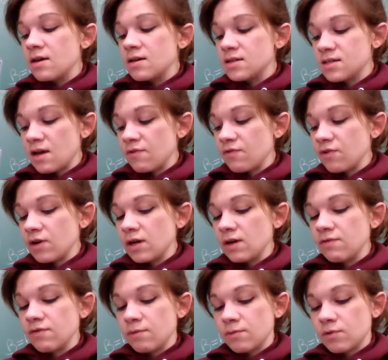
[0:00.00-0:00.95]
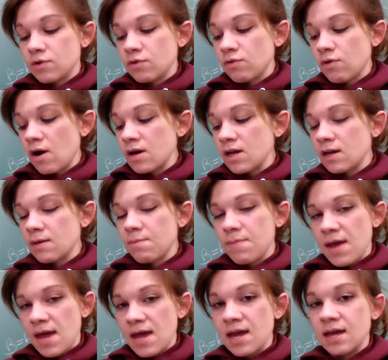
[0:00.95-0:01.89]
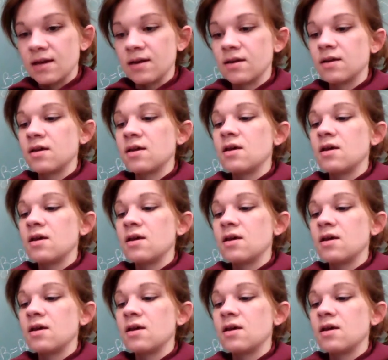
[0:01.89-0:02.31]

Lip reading: suffering from chronic pain.